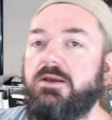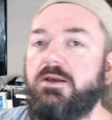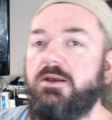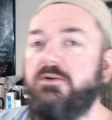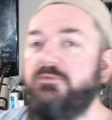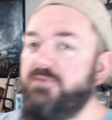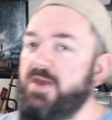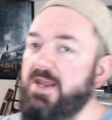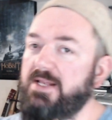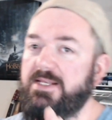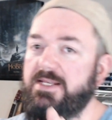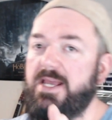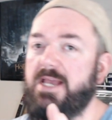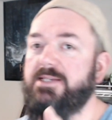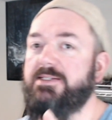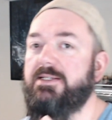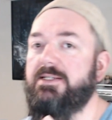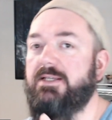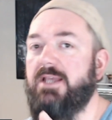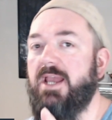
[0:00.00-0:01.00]

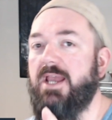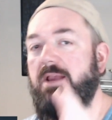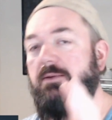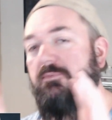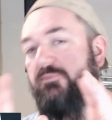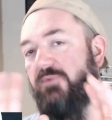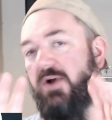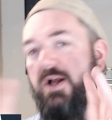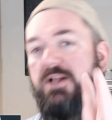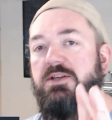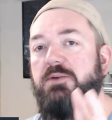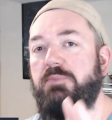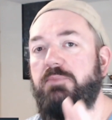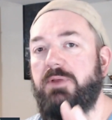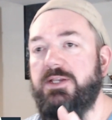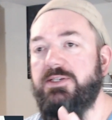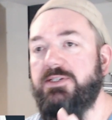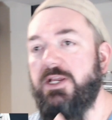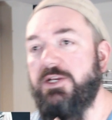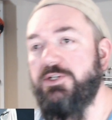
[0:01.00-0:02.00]
fantastic game. Find you a
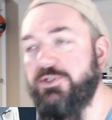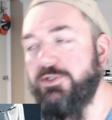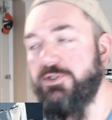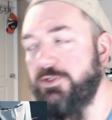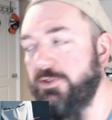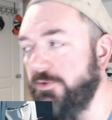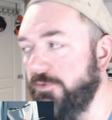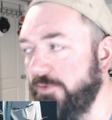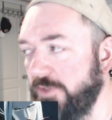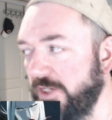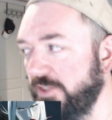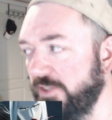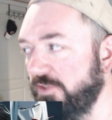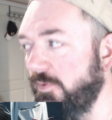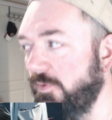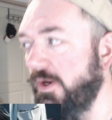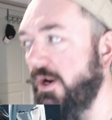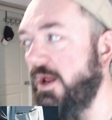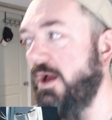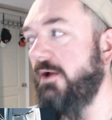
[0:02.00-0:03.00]
PlayStation 2, dust
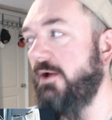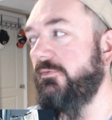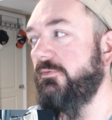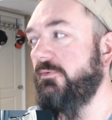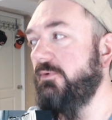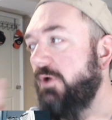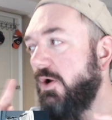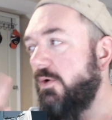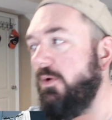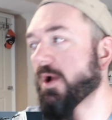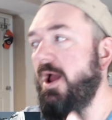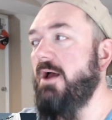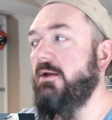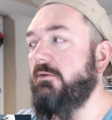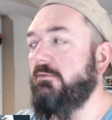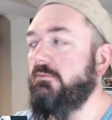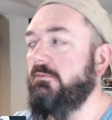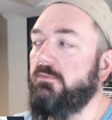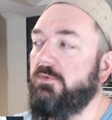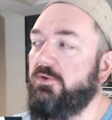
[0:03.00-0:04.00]
one off, go
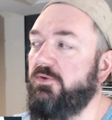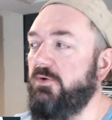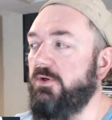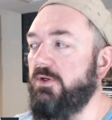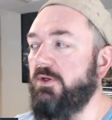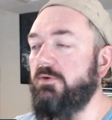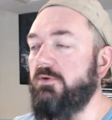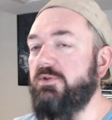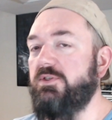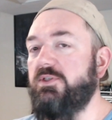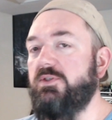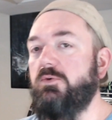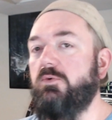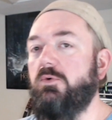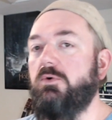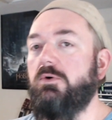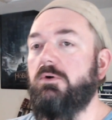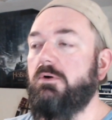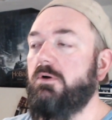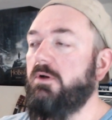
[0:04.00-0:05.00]
out to a used
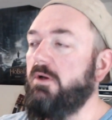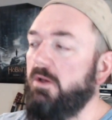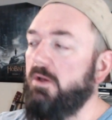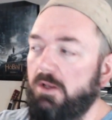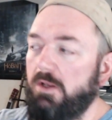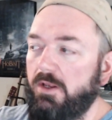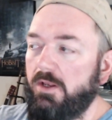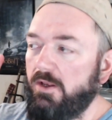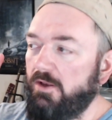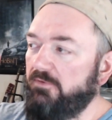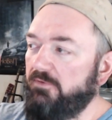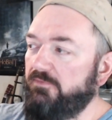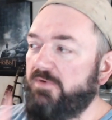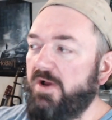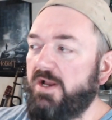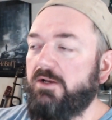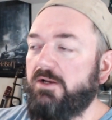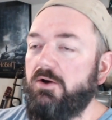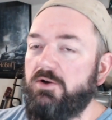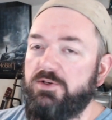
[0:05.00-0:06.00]
store,
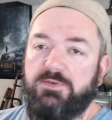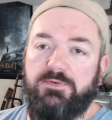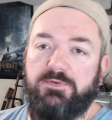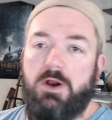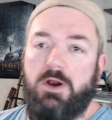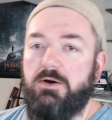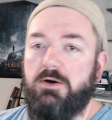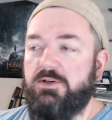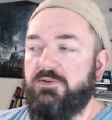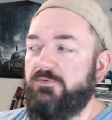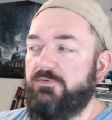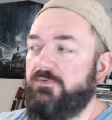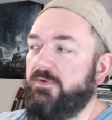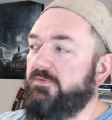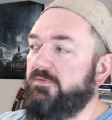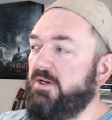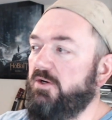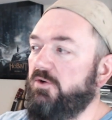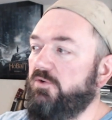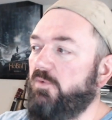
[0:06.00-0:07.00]
find Curse of Darkness for
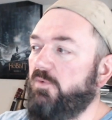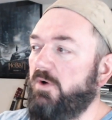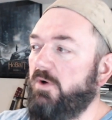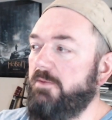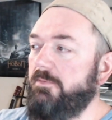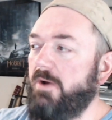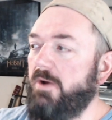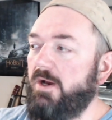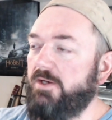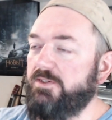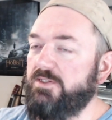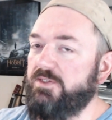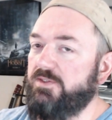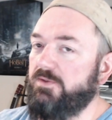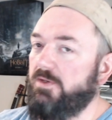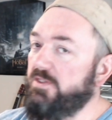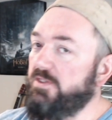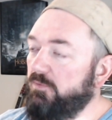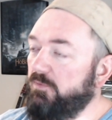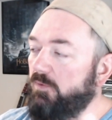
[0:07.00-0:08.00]
15 or 20 bucks.
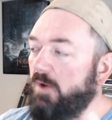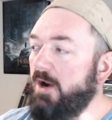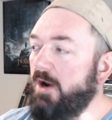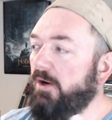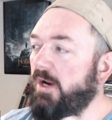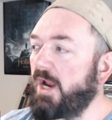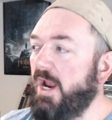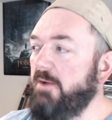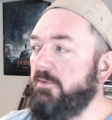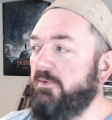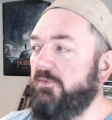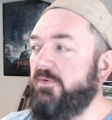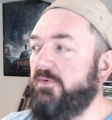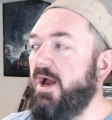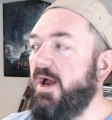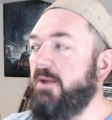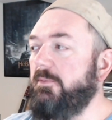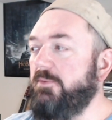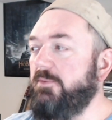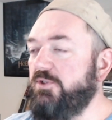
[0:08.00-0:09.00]
It's a rare game to
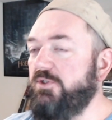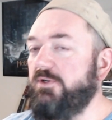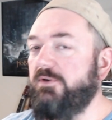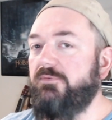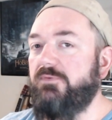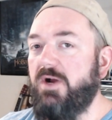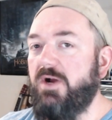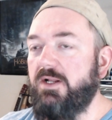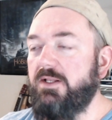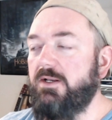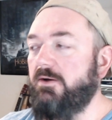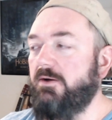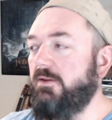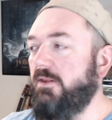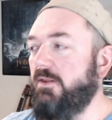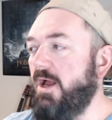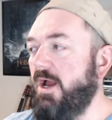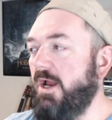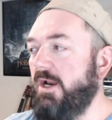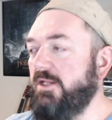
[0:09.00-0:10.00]
find, but you can find it
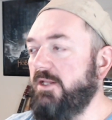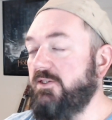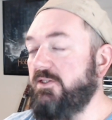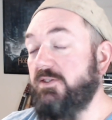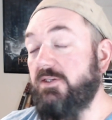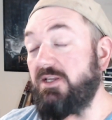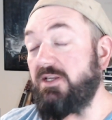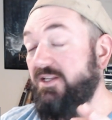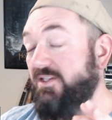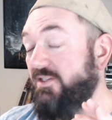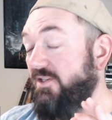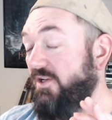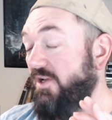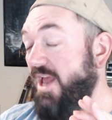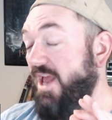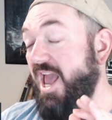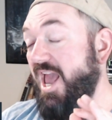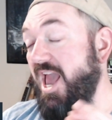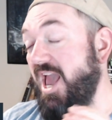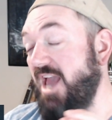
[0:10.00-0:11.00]
online. It's an
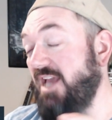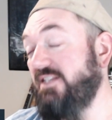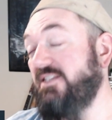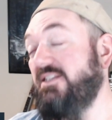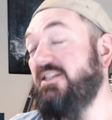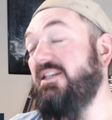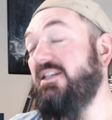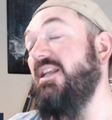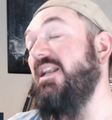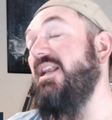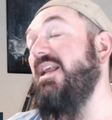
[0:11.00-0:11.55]
excellent,